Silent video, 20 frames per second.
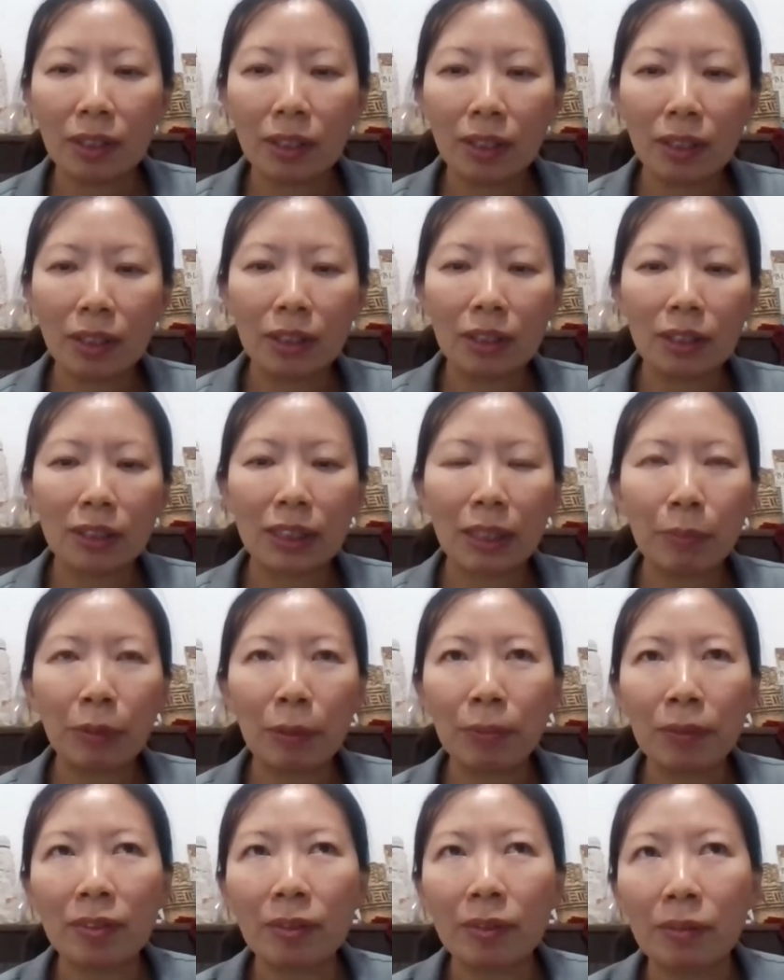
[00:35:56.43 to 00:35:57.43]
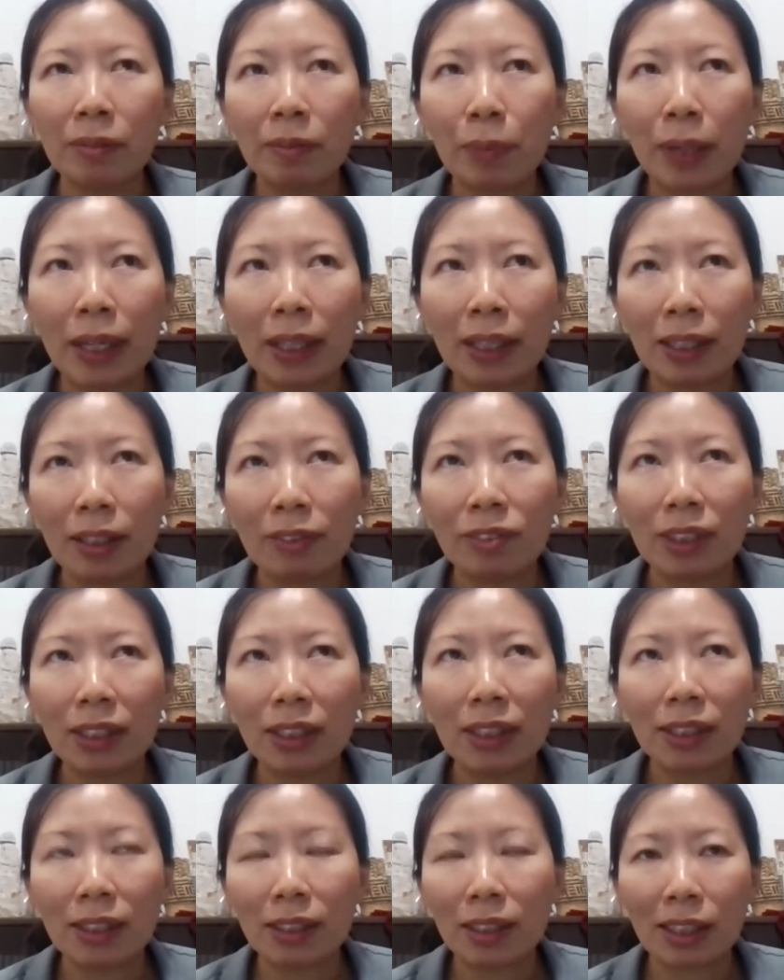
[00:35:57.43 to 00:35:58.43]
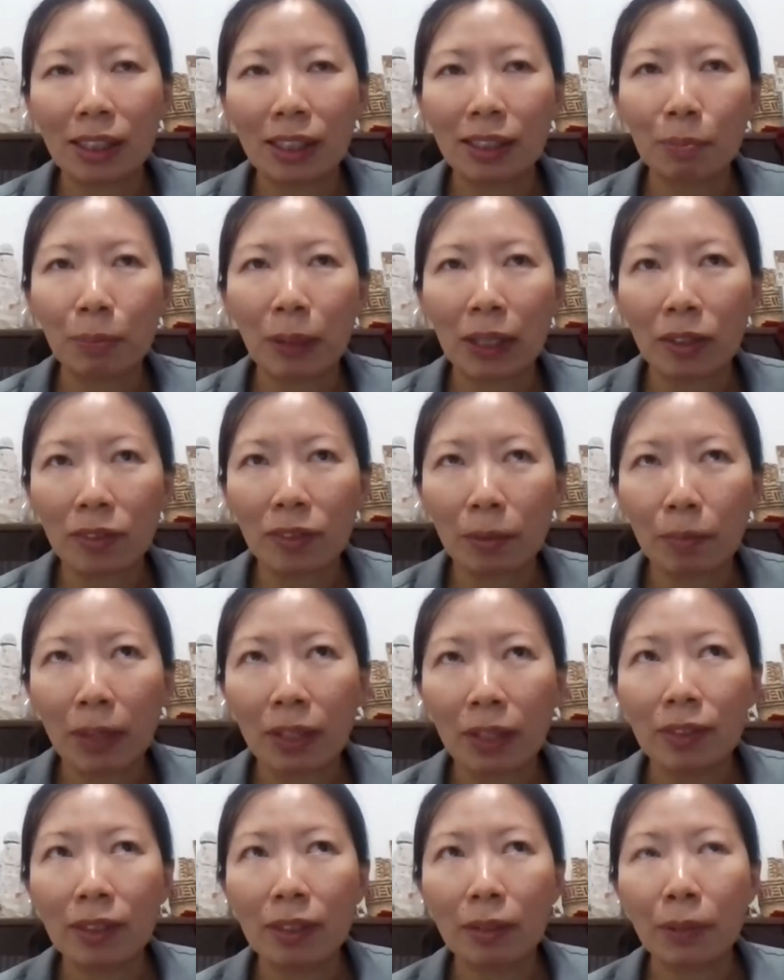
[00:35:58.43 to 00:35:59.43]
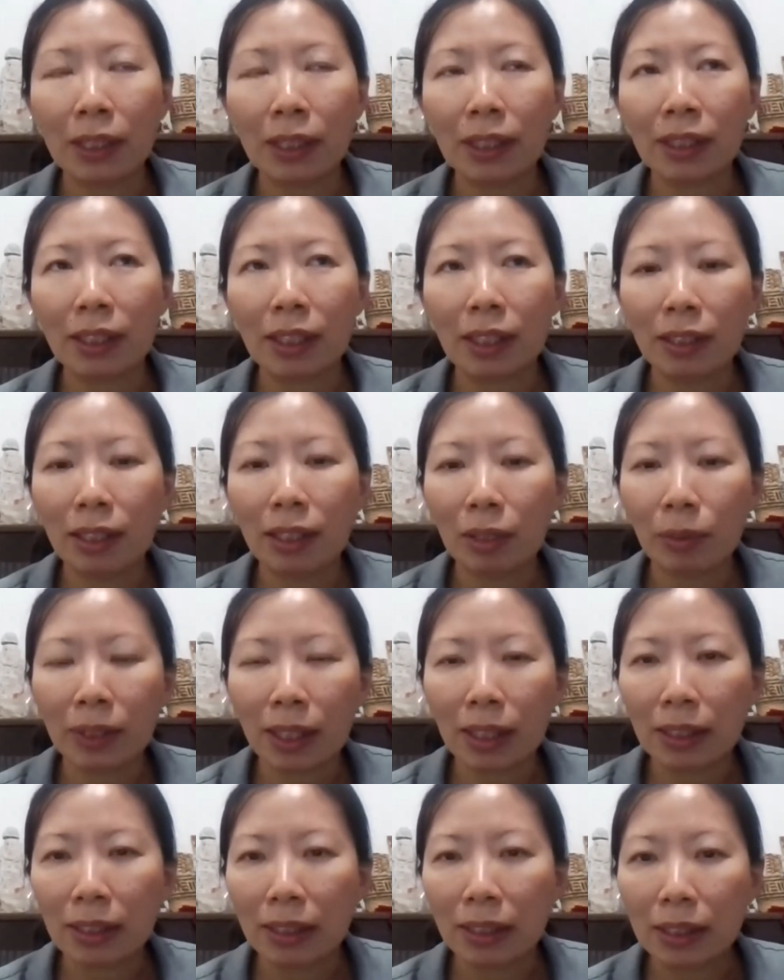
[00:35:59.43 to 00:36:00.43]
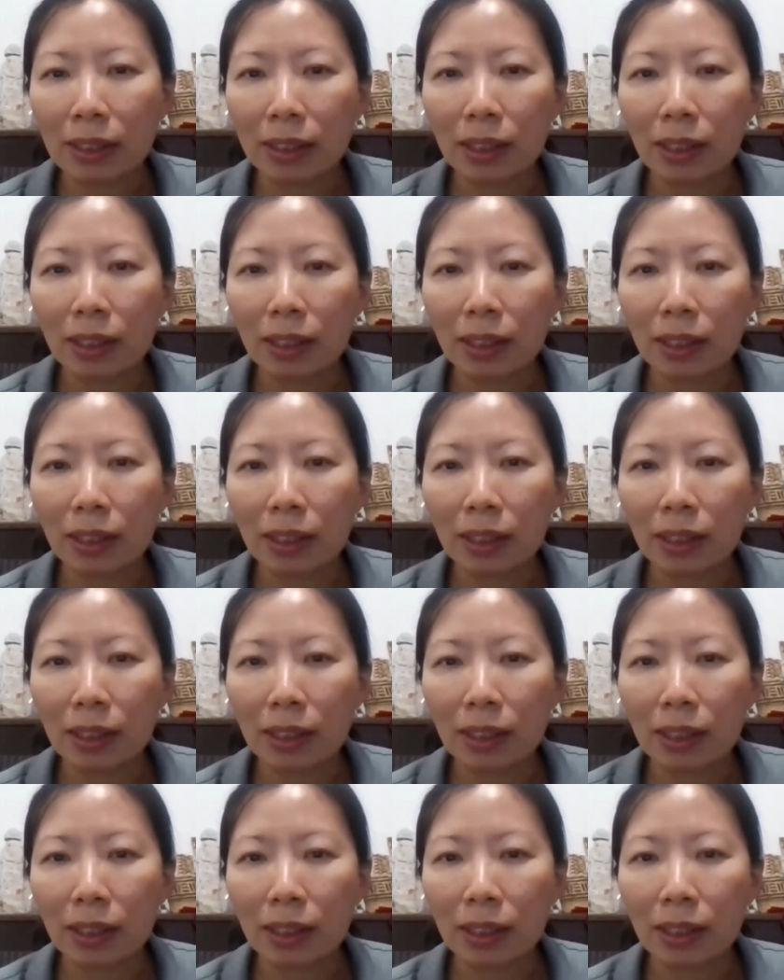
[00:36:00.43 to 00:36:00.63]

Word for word: And uh, some people buy and release it as part of the merit. But again, like what Natalie